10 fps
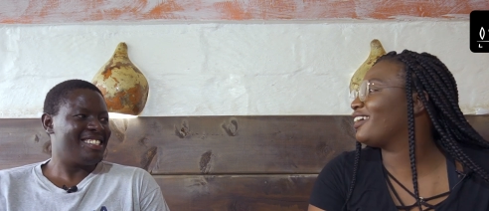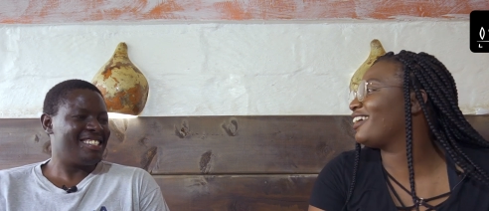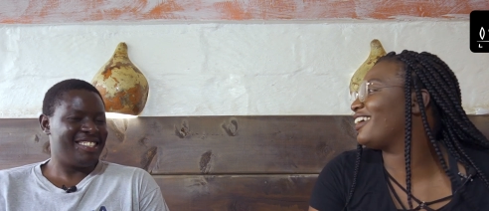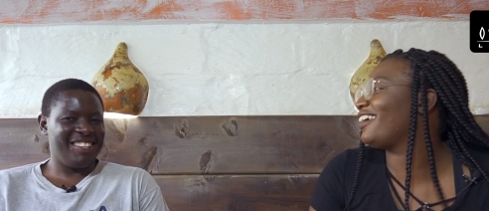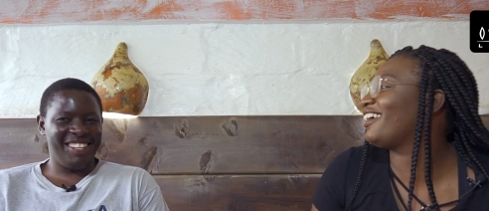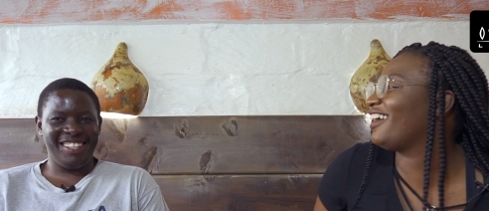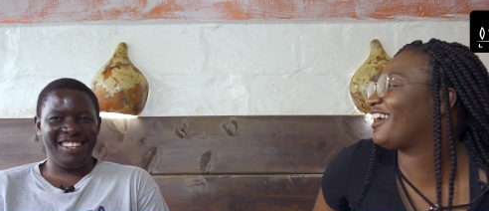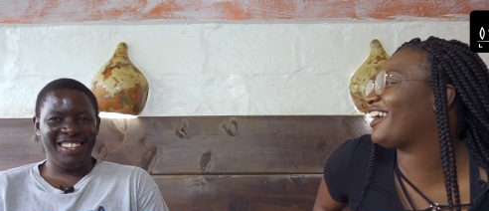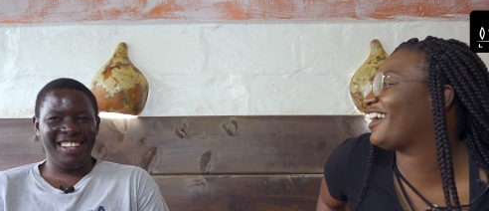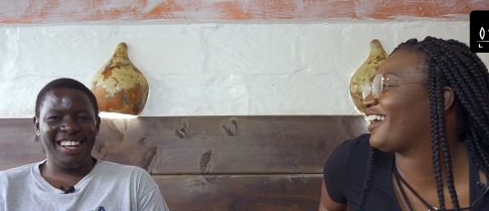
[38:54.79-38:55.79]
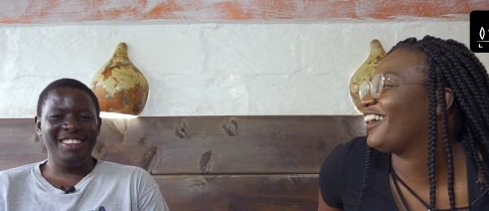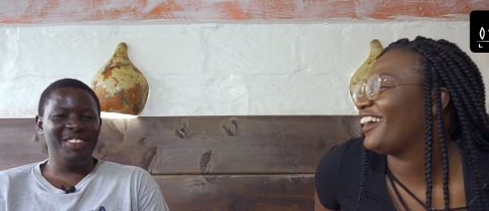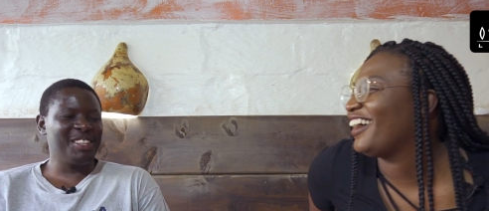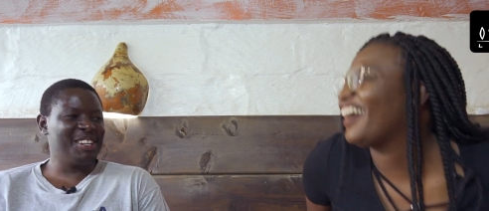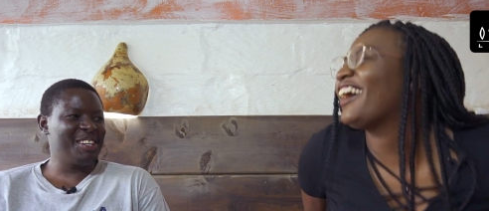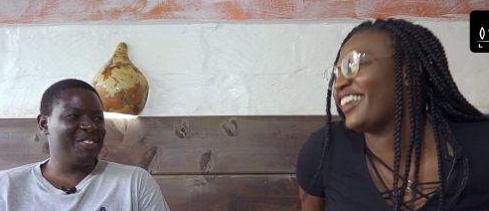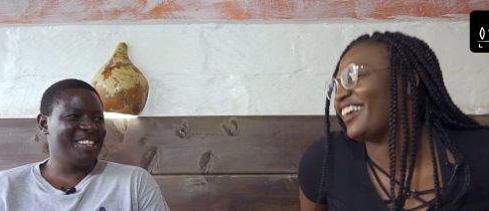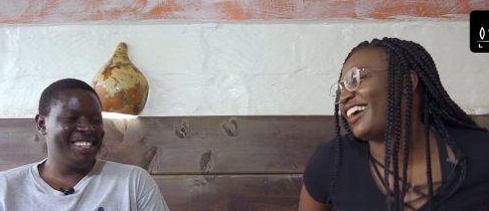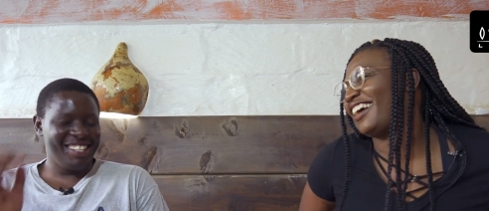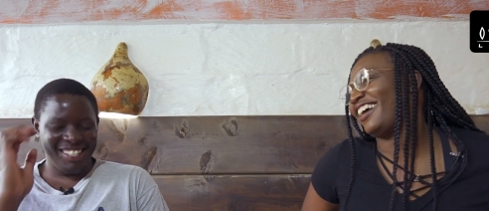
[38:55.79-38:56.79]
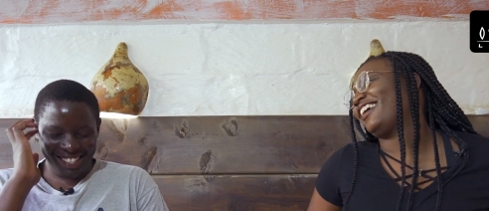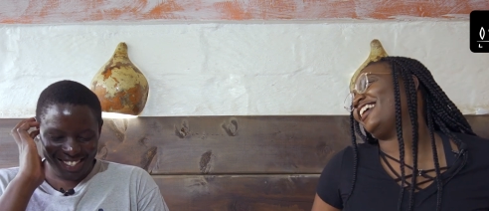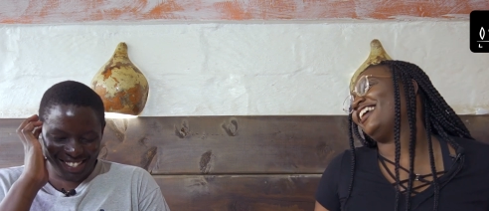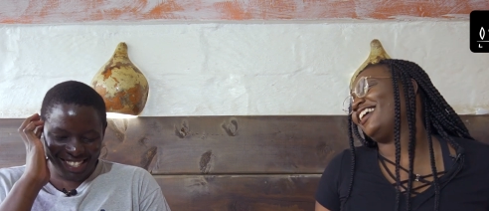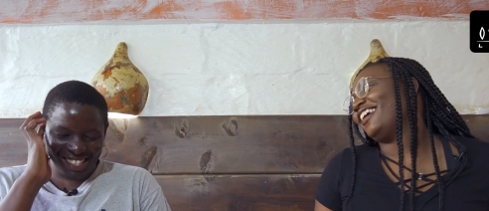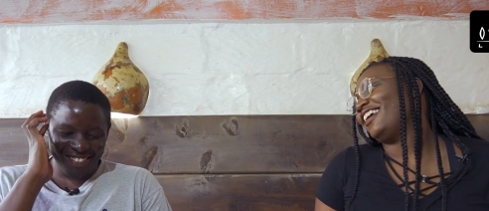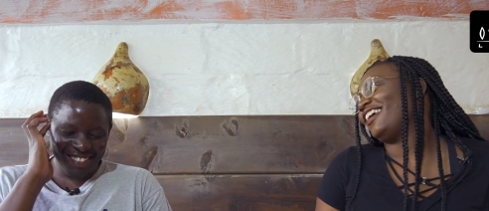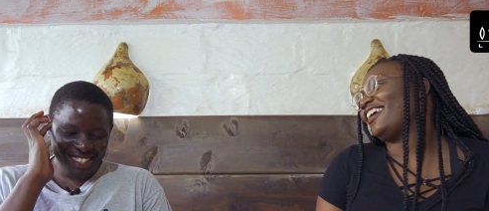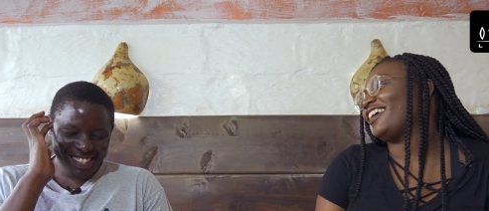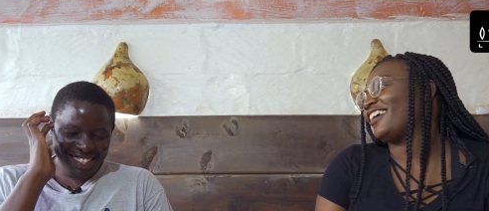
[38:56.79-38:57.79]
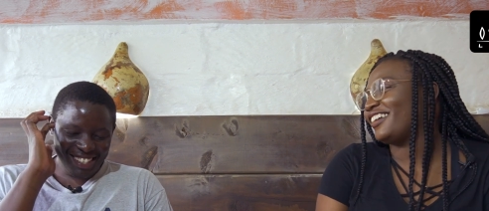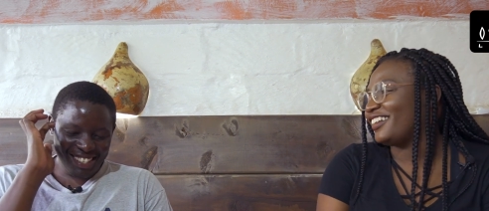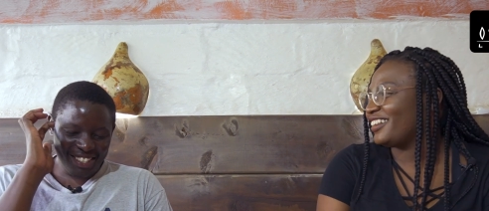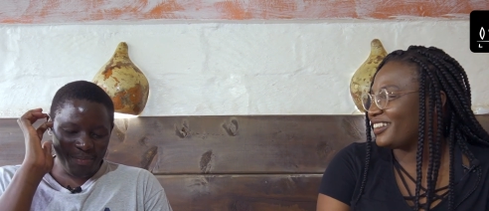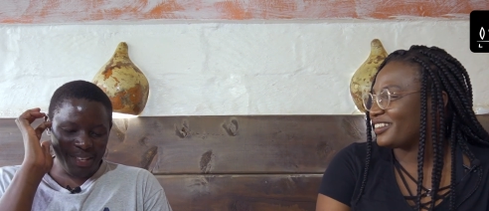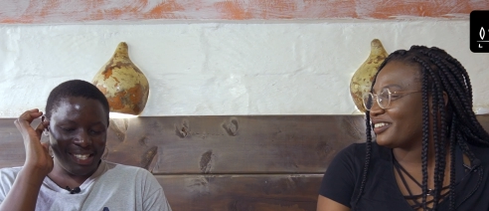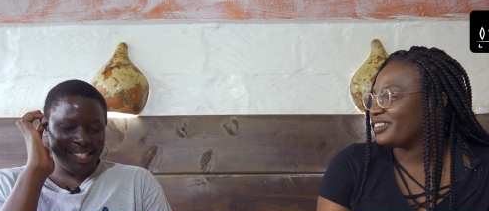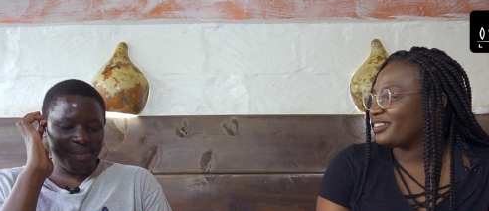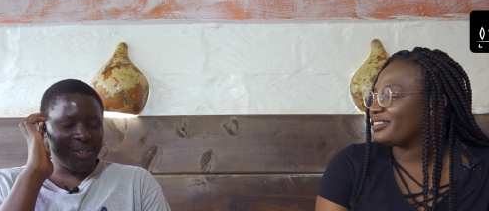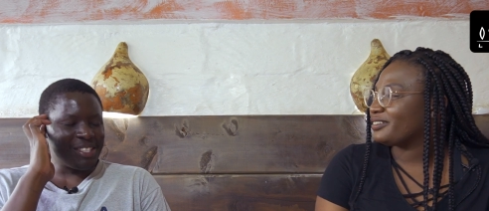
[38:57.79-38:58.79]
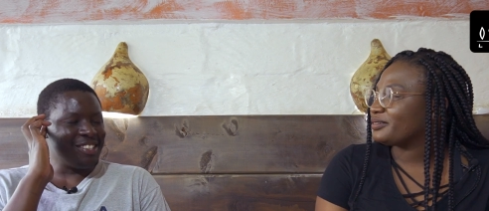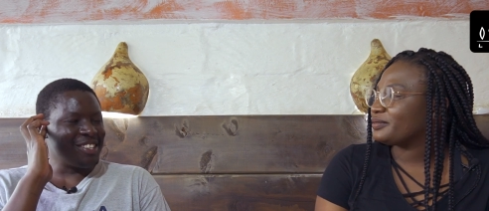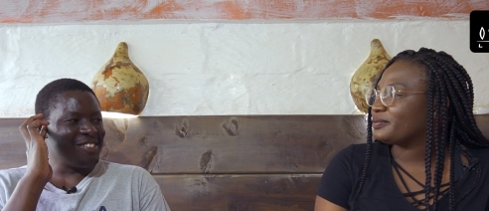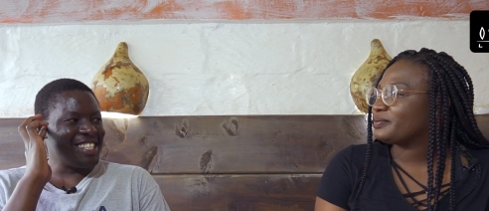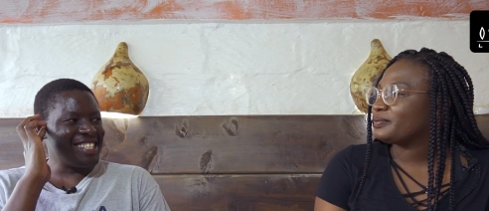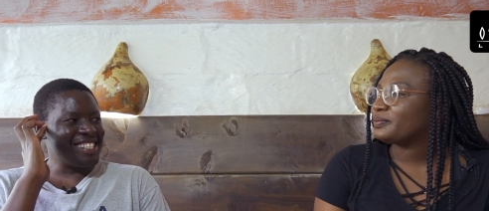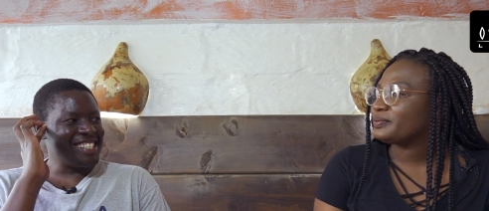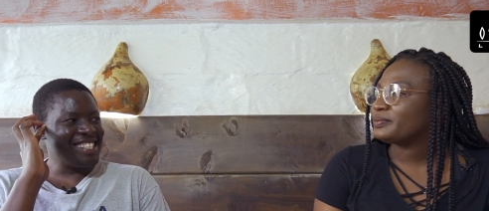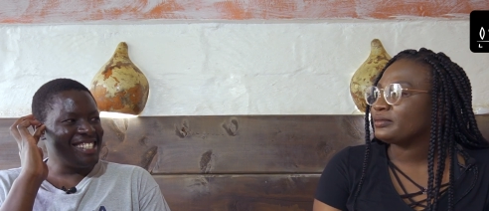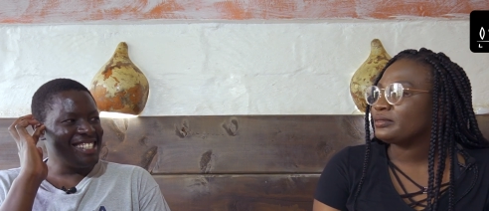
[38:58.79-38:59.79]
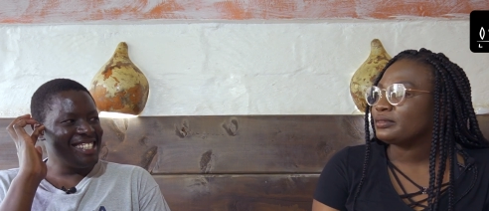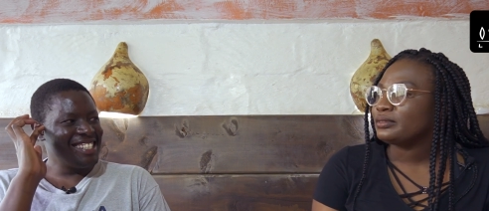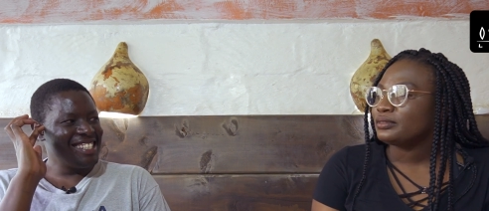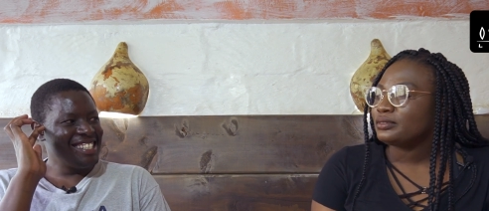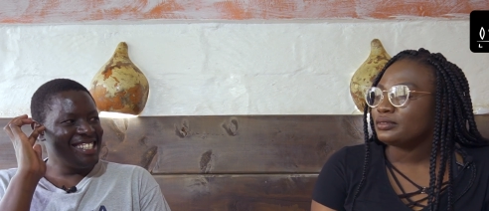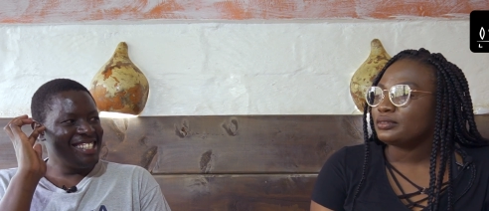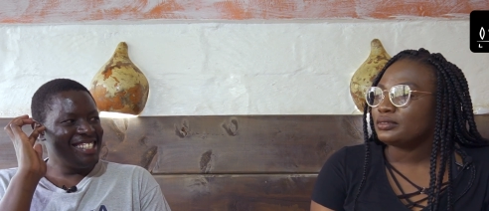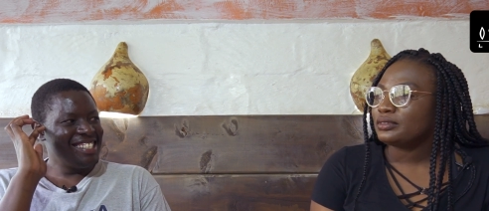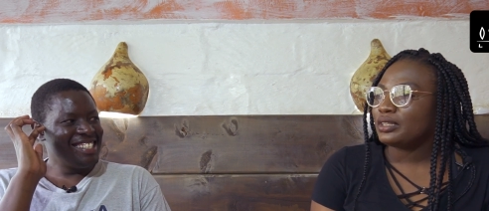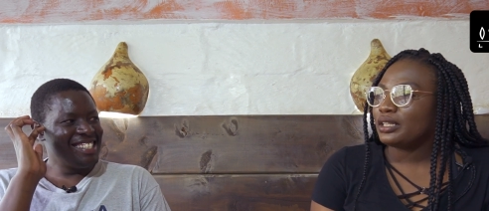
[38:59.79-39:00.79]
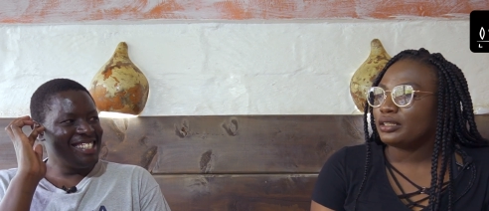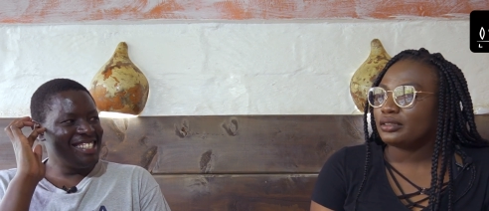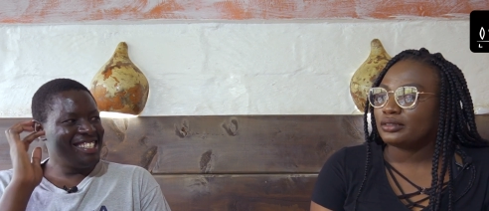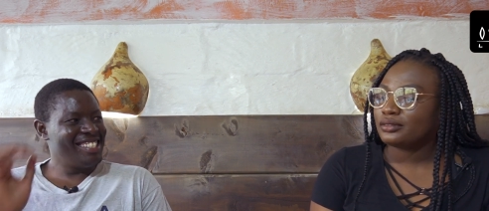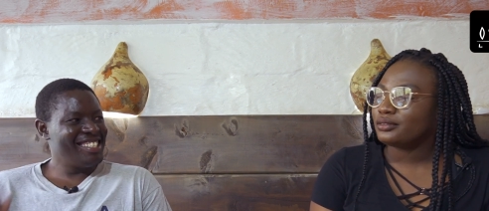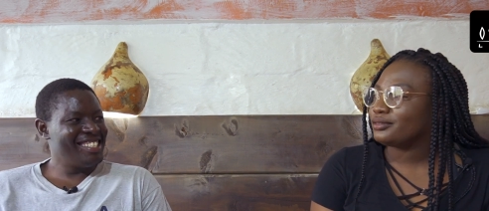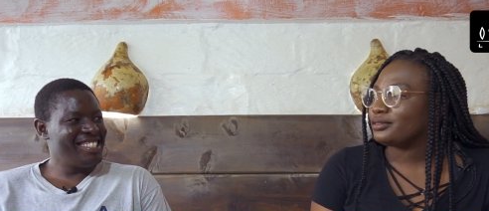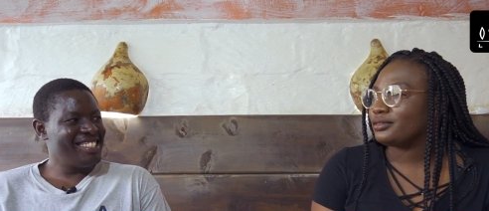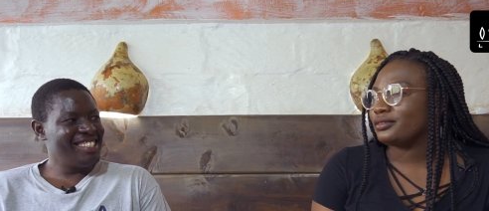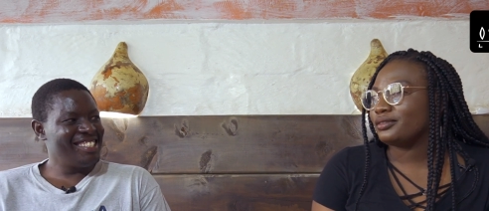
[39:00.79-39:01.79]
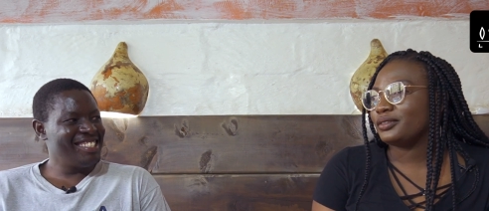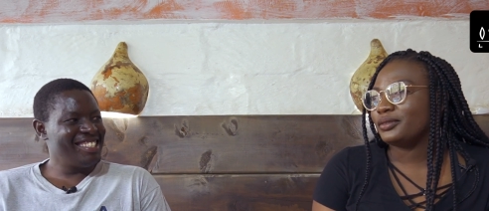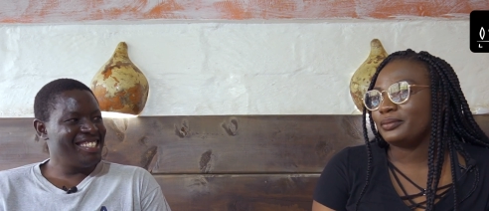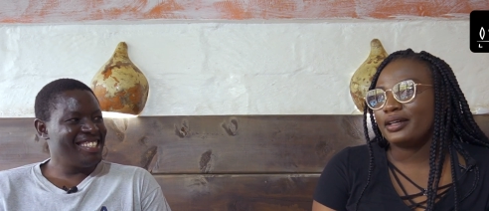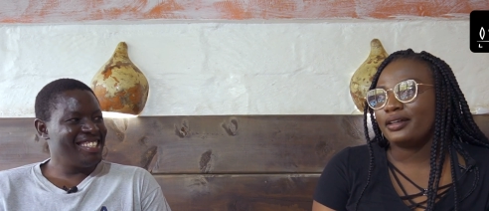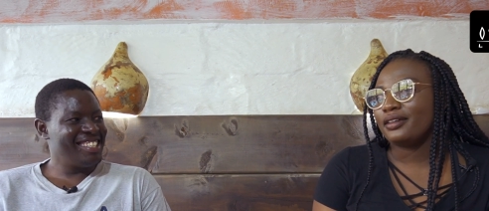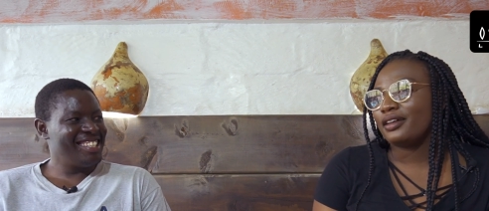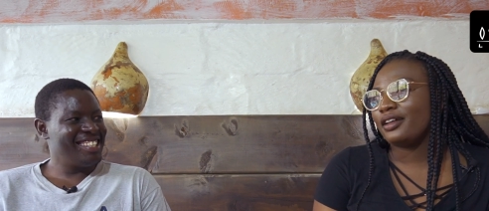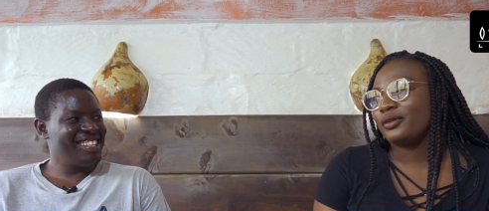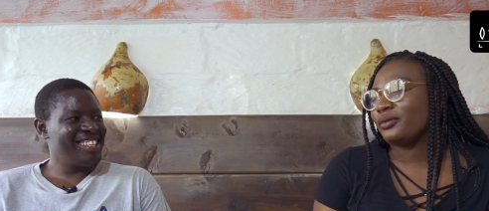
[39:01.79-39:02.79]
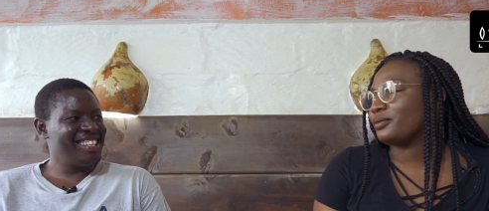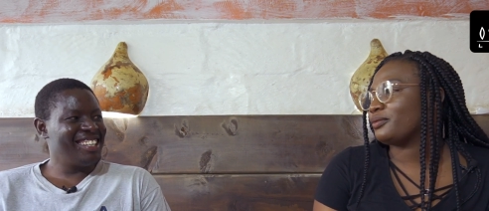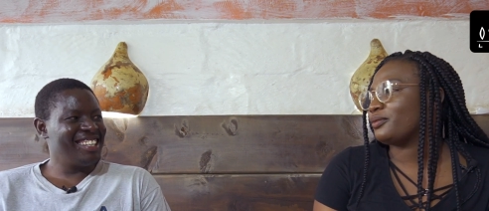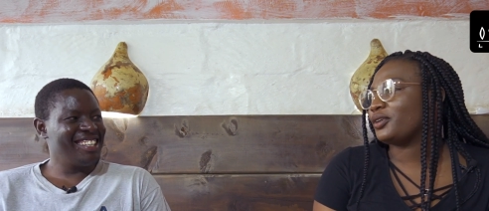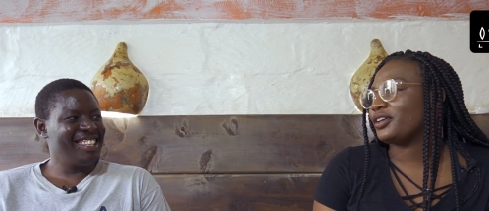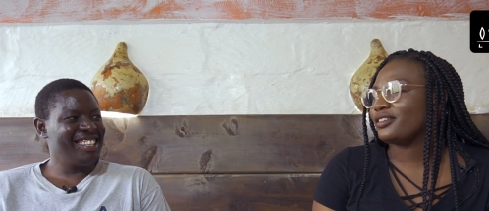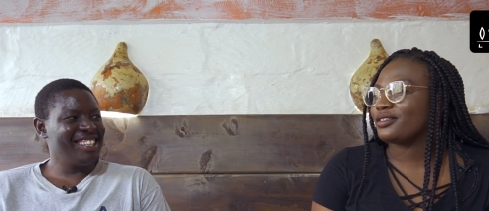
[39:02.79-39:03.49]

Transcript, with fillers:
Speaker 1: Hydrotherapy. Yeah. Awesome. Yeah. Your best sports documentary?
Speaker 2: Um. Oh my! I don't watch